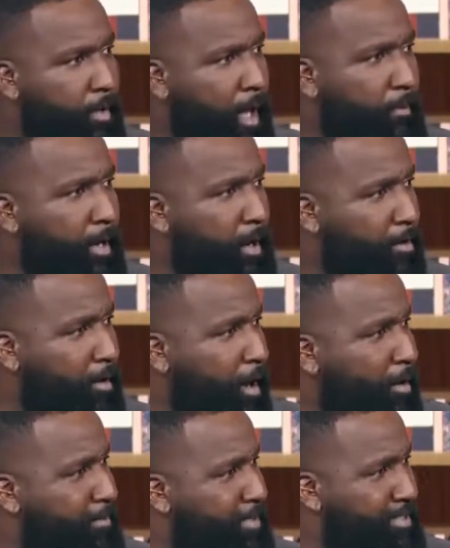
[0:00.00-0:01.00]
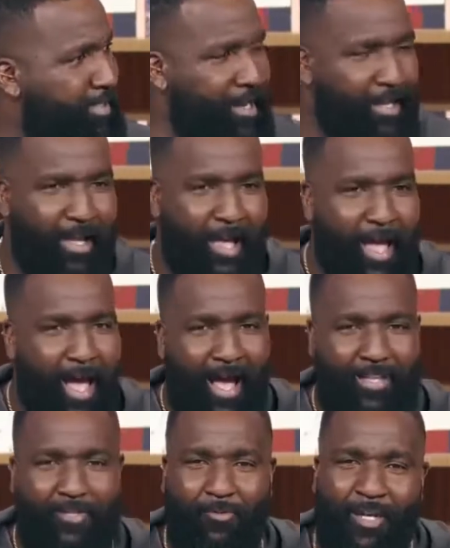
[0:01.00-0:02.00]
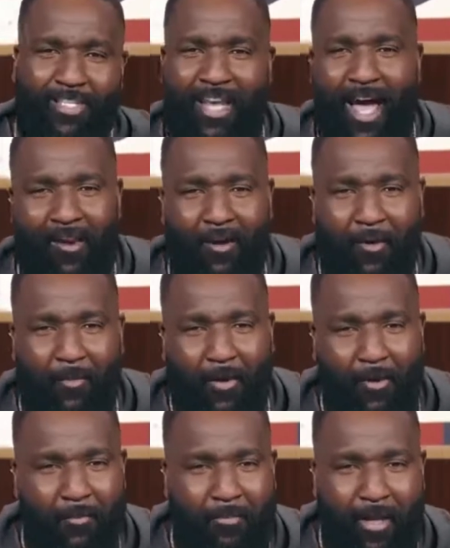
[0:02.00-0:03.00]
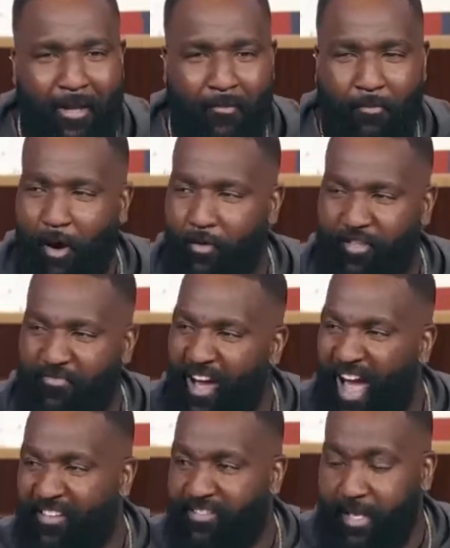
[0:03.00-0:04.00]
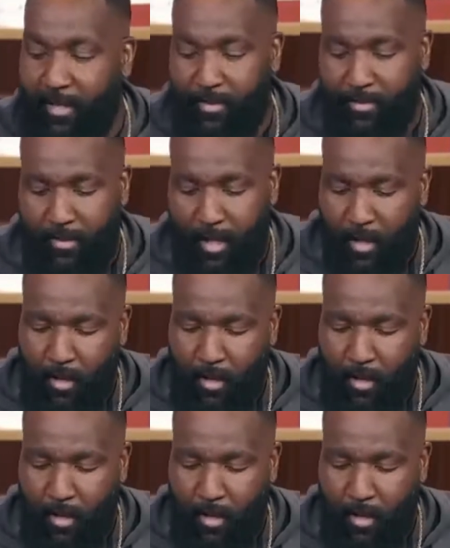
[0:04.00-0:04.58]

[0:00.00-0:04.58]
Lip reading: I switch out on him on the pick and roll. It's 5 seconds.